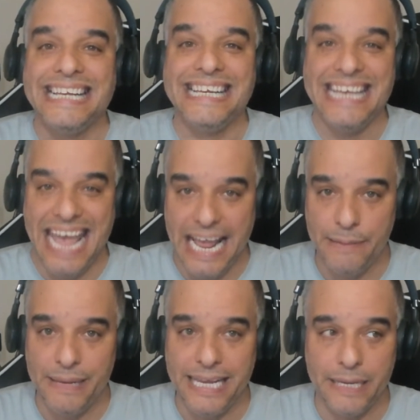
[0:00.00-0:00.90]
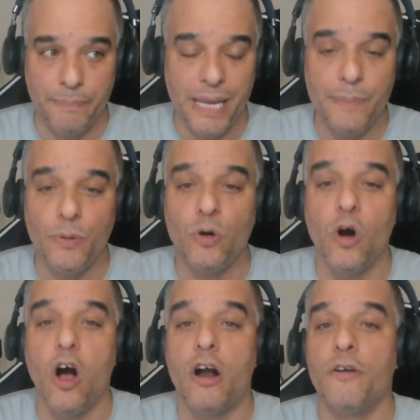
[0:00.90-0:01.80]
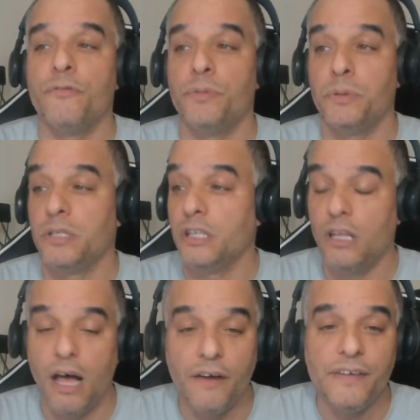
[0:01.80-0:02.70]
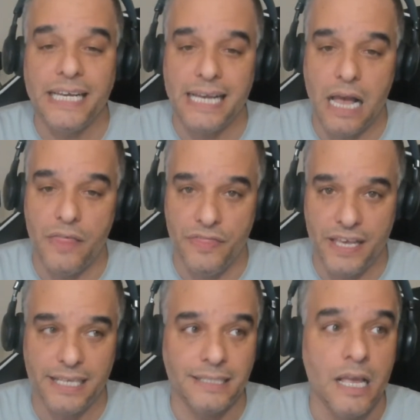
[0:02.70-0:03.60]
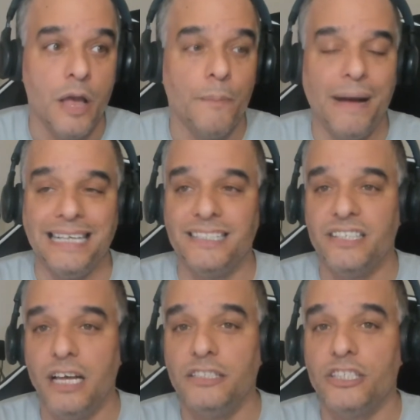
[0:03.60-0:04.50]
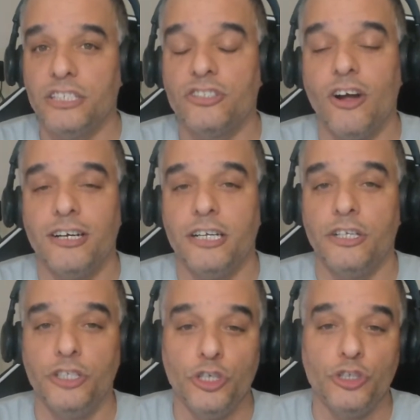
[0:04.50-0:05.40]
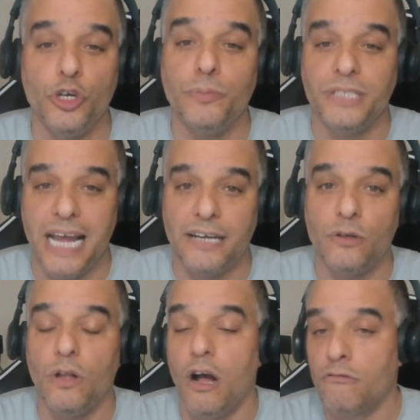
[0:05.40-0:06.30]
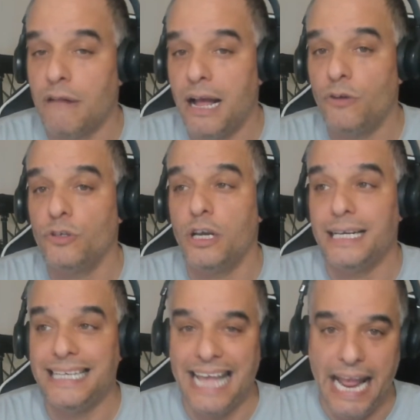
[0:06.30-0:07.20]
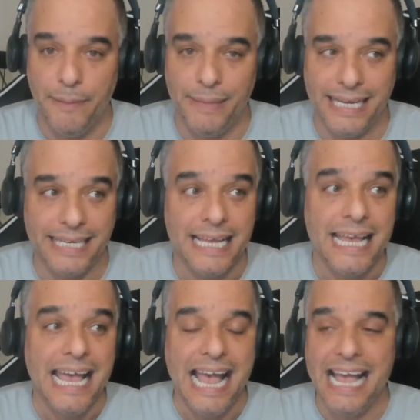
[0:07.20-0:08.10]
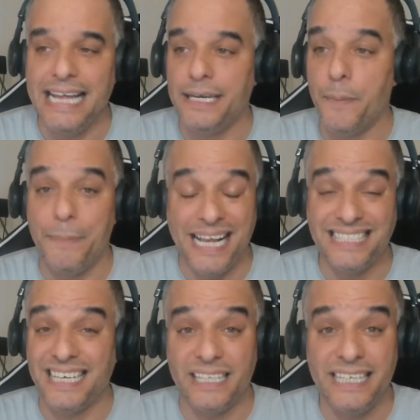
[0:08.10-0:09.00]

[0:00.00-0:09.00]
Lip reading: Gaming. People are loving this. My son just started a YouTube channel around gaming. And basically,